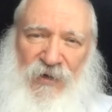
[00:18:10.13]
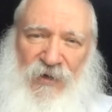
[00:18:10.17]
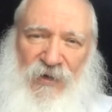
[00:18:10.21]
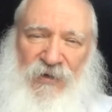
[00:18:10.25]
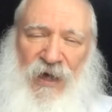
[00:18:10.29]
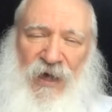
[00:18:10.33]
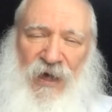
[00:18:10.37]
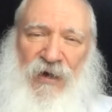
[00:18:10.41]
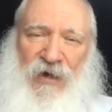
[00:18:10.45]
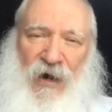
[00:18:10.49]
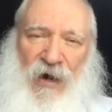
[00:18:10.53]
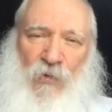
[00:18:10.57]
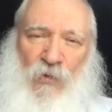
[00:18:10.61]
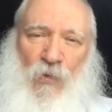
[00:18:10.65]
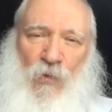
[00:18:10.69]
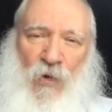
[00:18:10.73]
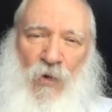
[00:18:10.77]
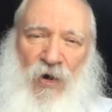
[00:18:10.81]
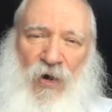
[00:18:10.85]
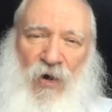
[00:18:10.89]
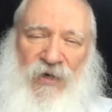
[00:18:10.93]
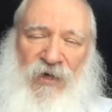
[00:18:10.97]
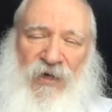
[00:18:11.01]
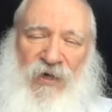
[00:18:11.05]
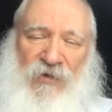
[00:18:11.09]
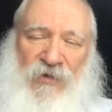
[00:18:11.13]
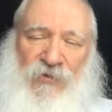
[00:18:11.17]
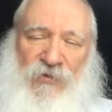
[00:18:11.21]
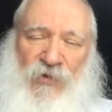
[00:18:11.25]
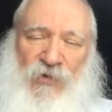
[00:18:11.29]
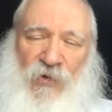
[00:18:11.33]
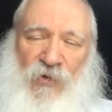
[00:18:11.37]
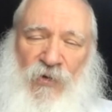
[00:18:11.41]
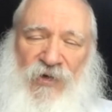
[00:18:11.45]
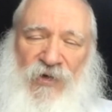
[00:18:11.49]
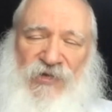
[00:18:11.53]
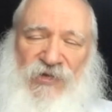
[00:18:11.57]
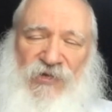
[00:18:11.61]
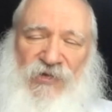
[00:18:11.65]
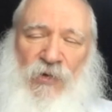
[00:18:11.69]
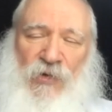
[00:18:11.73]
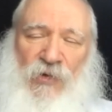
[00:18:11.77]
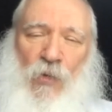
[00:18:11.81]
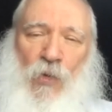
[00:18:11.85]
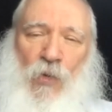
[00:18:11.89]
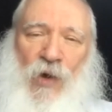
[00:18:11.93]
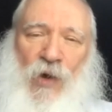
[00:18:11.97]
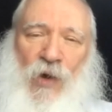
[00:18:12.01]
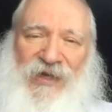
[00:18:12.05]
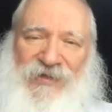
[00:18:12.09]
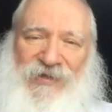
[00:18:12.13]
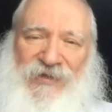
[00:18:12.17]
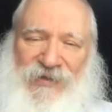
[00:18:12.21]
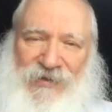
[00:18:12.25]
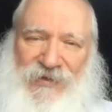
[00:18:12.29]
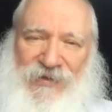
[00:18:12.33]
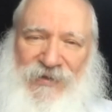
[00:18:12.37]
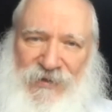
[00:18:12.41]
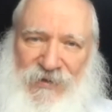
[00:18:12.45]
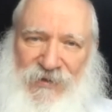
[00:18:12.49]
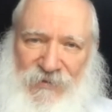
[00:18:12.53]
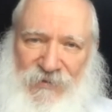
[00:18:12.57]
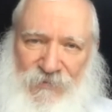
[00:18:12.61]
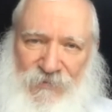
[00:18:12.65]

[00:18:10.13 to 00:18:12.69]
They are walking towards the west.